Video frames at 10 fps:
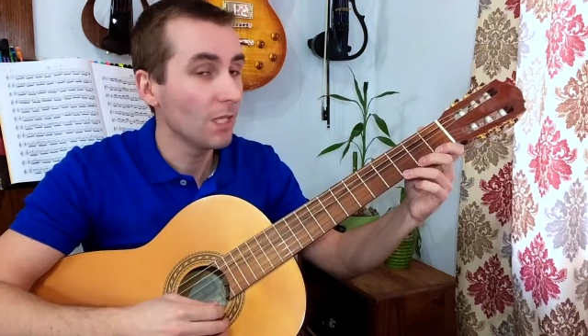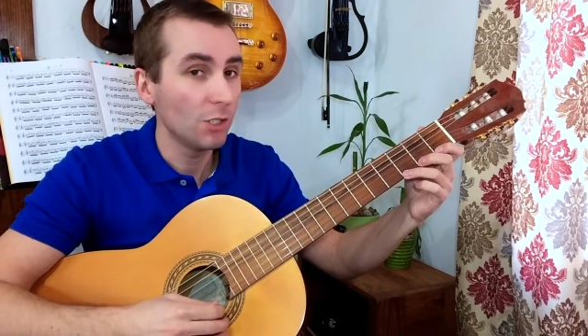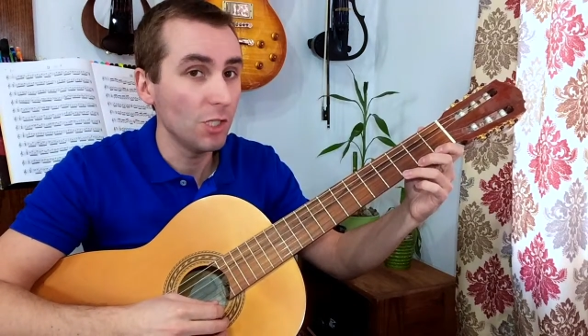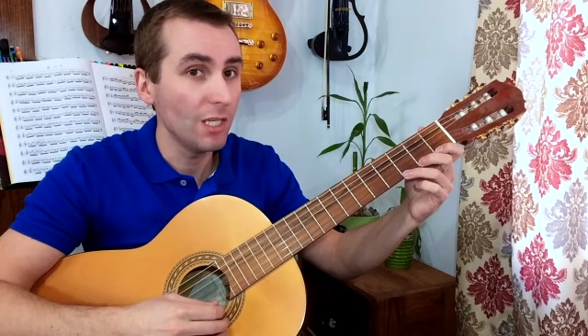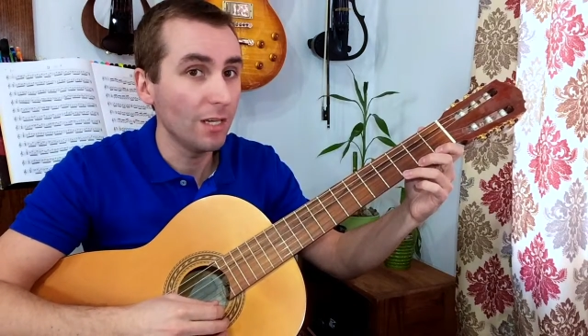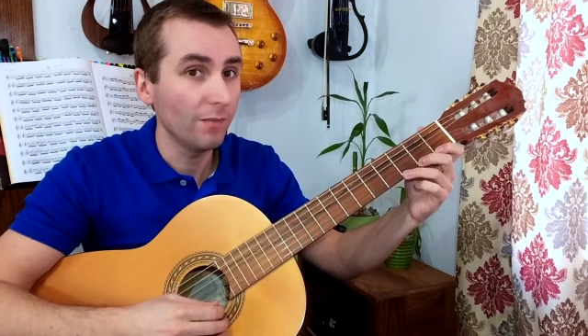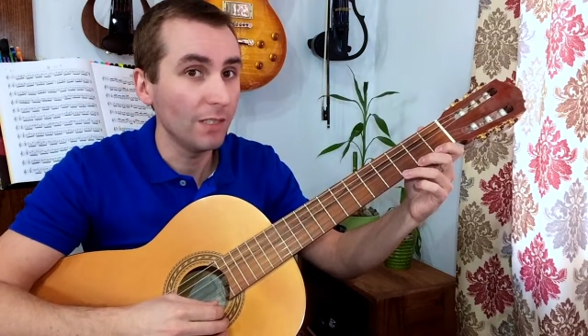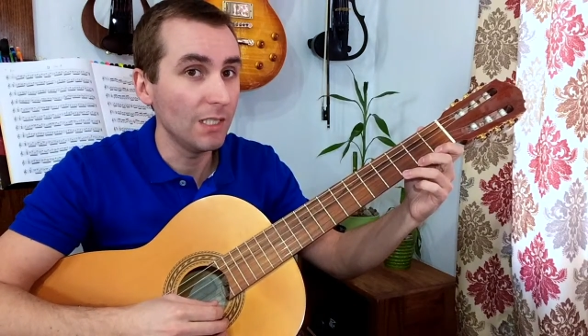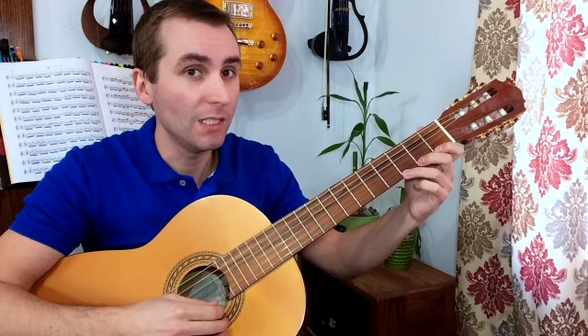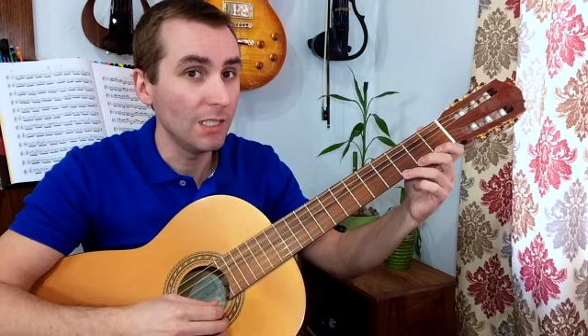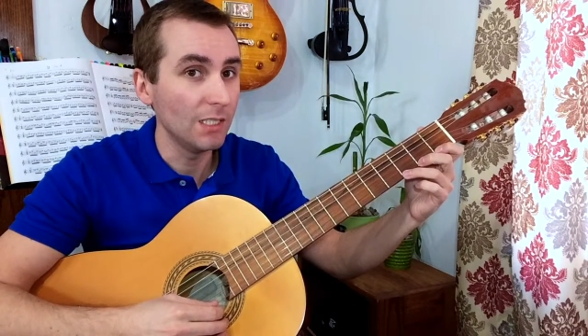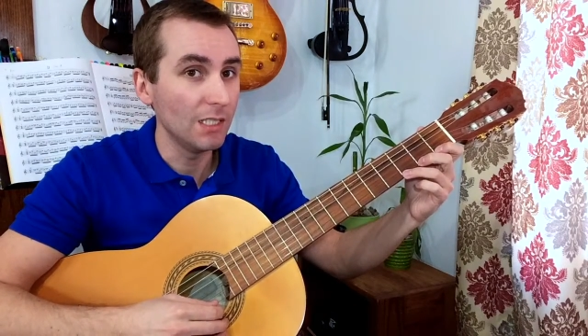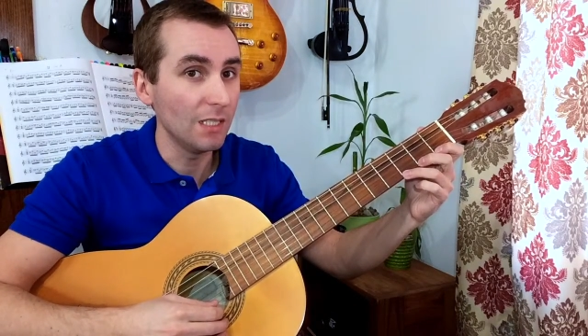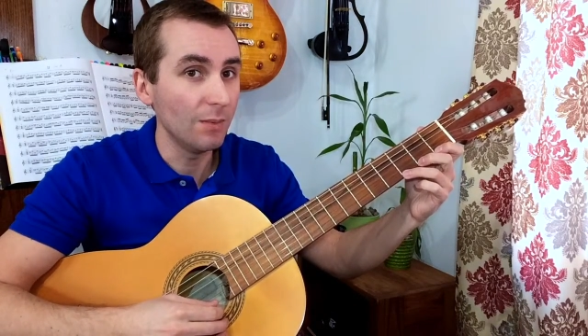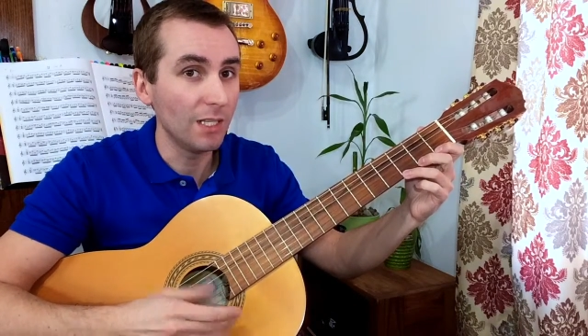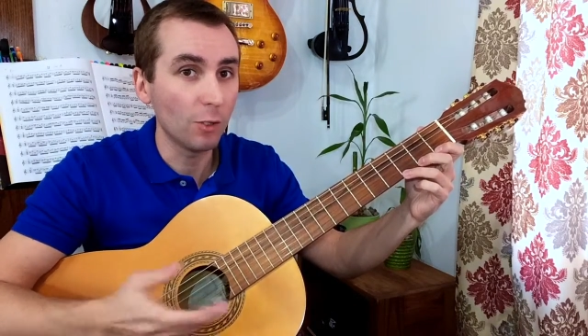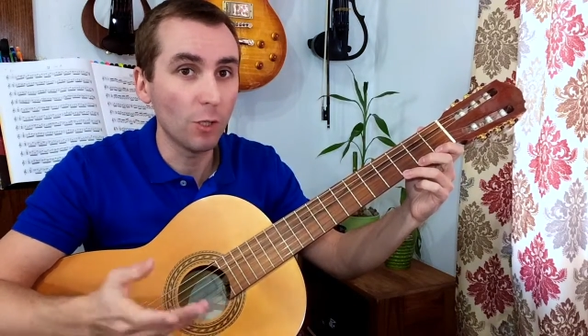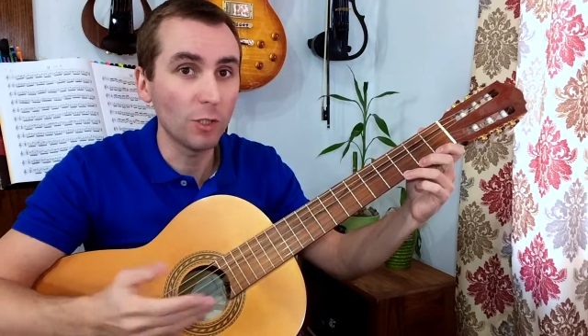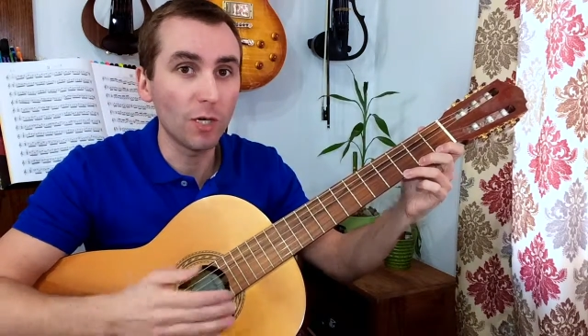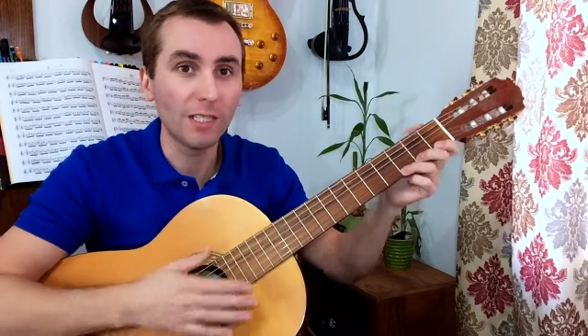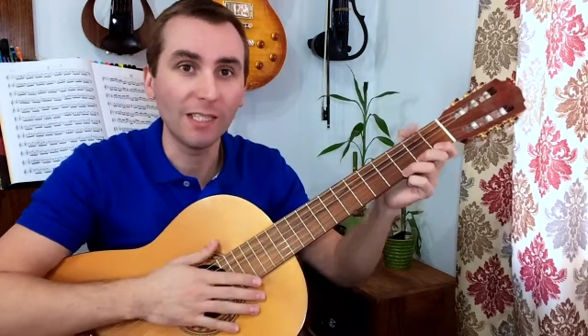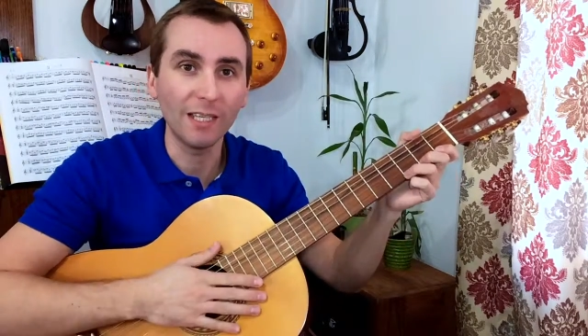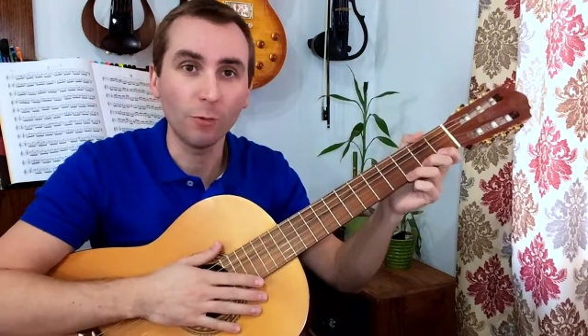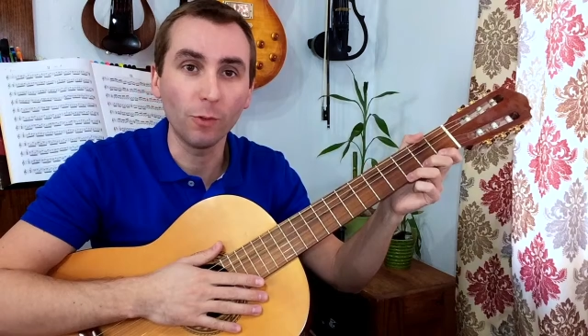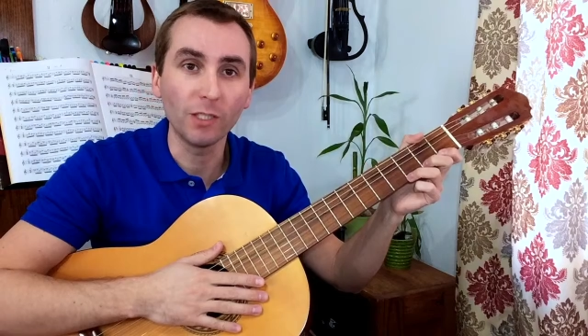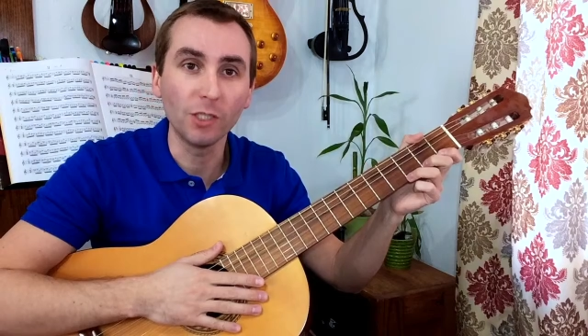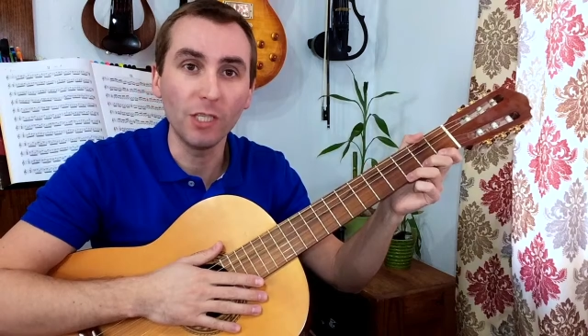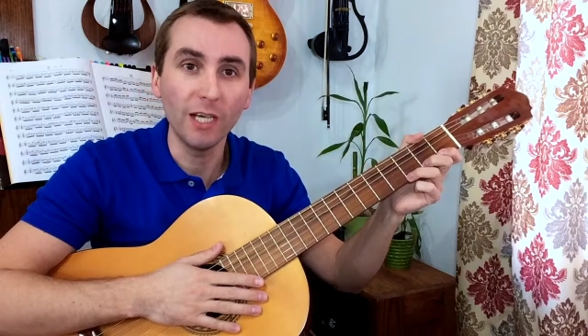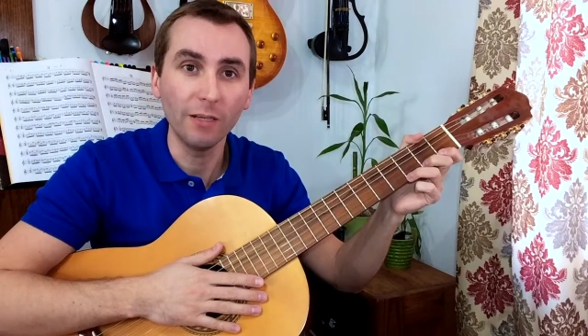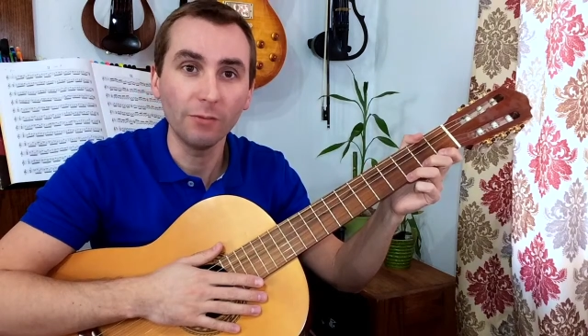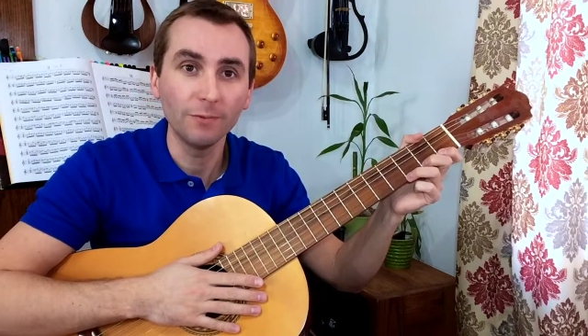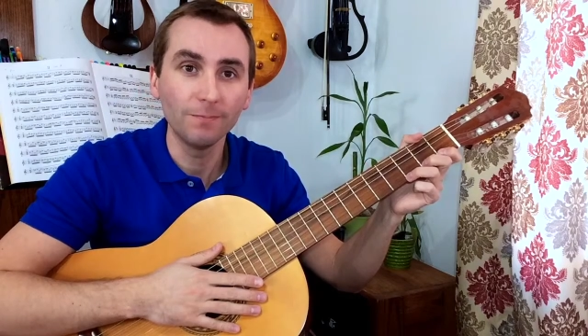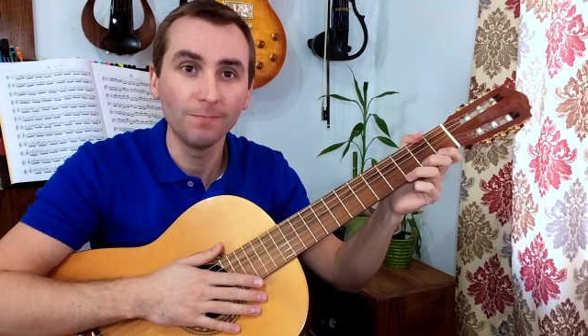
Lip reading: G, F, E, D, C, B, A. Go ahead and try to say that real quick. G, F,